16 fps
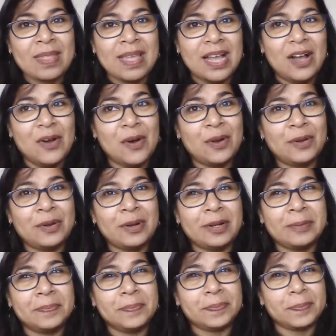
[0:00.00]

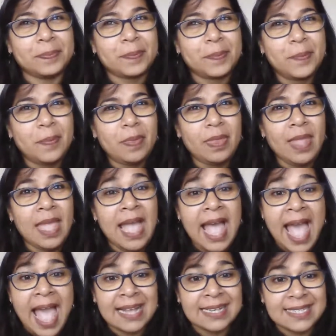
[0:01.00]
Or
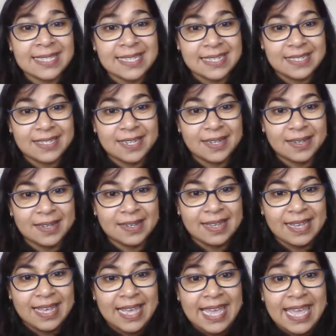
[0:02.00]
accent.
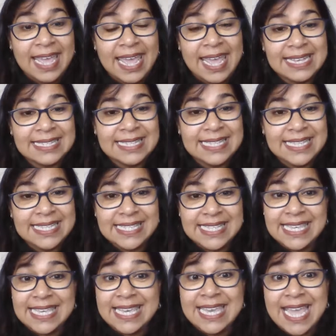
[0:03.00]

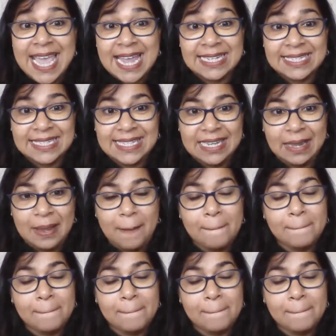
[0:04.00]
ACCENT.